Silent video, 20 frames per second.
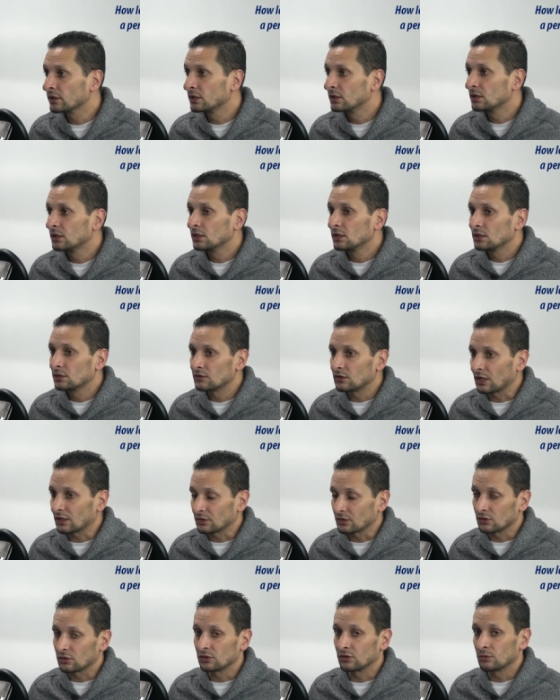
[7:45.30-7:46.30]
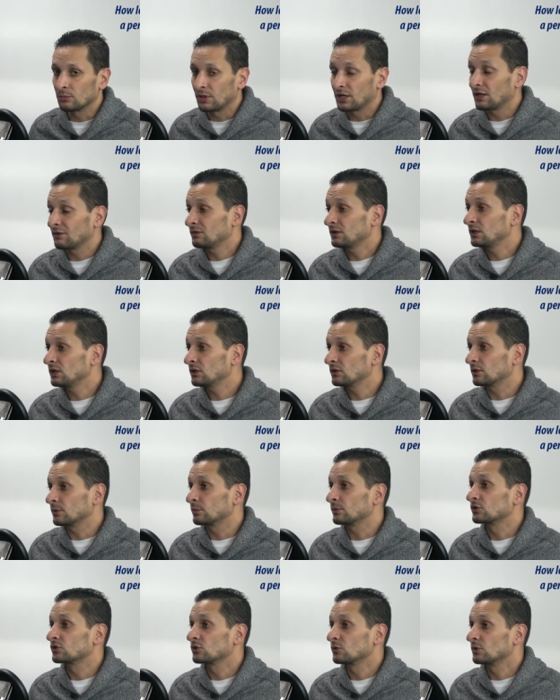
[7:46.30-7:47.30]
Mm-hmm. Technically, you might have a year to
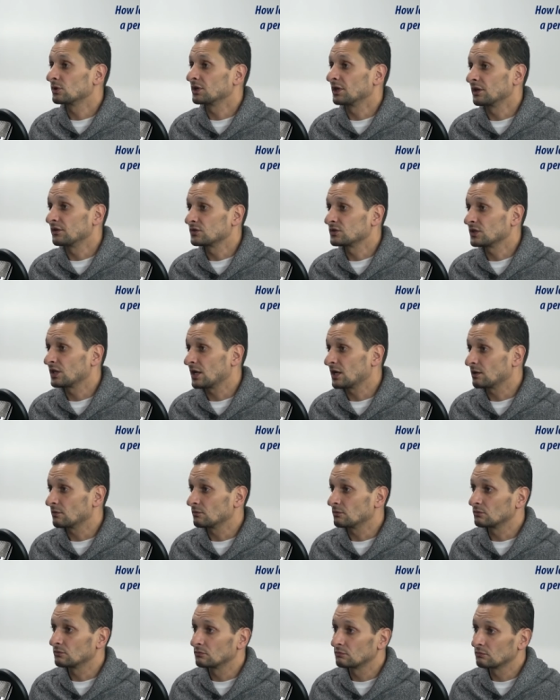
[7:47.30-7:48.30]
pursue it against that